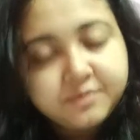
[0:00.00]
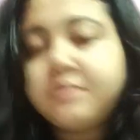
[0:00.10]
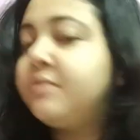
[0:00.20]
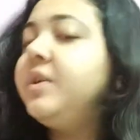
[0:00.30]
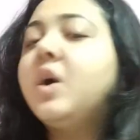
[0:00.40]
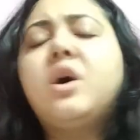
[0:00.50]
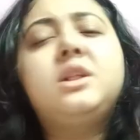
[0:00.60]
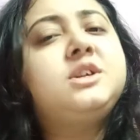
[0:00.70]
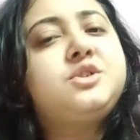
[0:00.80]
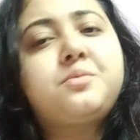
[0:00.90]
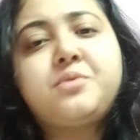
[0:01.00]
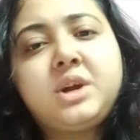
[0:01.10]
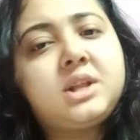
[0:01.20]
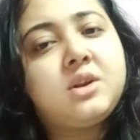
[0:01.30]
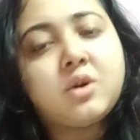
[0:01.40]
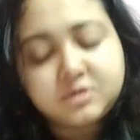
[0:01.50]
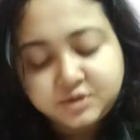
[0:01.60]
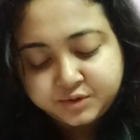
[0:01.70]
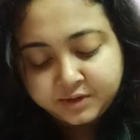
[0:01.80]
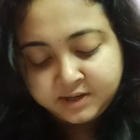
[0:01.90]
We all need to breathe in order
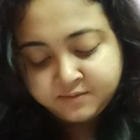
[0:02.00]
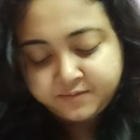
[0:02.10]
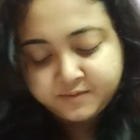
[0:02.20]
to live.